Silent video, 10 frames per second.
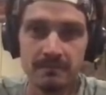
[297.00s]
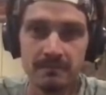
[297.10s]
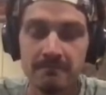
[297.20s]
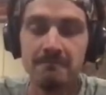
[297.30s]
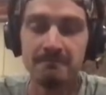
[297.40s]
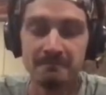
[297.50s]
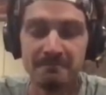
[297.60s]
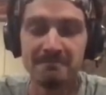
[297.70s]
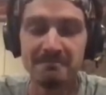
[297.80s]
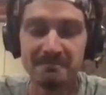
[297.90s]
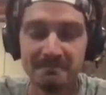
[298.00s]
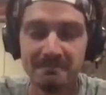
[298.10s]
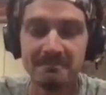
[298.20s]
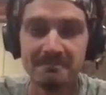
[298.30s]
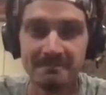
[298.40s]

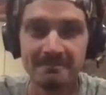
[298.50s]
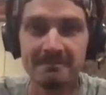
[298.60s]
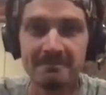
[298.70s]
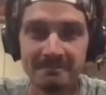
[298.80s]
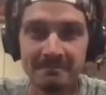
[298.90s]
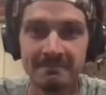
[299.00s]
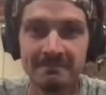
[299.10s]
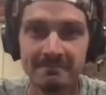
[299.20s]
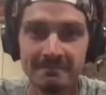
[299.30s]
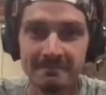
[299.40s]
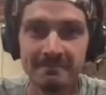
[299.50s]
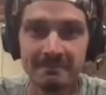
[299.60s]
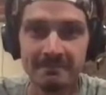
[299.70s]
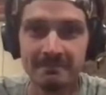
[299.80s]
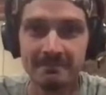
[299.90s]

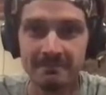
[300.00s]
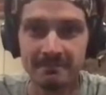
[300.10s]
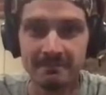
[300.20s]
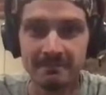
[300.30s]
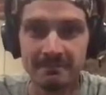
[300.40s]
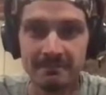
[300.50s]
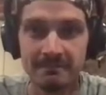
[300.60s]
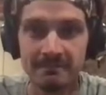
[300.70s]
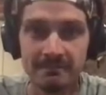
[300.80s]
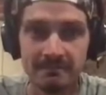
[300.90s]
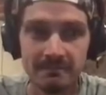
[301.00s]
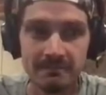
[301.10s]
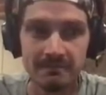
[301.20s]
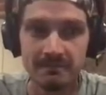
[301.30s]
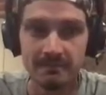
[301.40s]

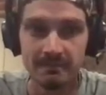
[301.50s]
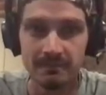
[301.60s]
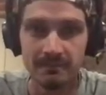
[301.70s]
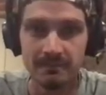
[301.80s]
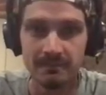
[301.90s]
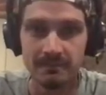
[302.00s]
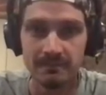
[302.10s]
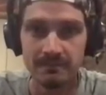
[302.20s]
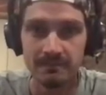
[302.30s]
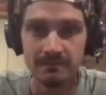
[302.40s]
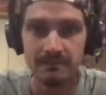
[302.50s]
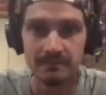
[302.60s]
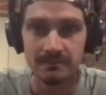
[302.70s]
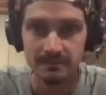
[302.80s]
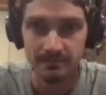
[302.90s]

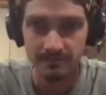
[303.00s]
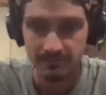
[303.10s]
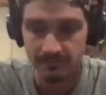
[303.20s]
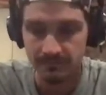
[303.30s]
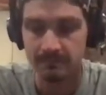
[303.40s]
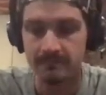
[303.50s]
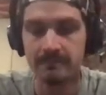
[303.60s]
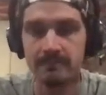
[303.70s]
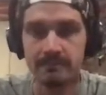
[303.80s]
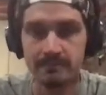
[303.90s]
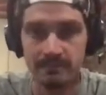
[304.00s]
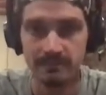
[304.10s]
This person isn't speaking.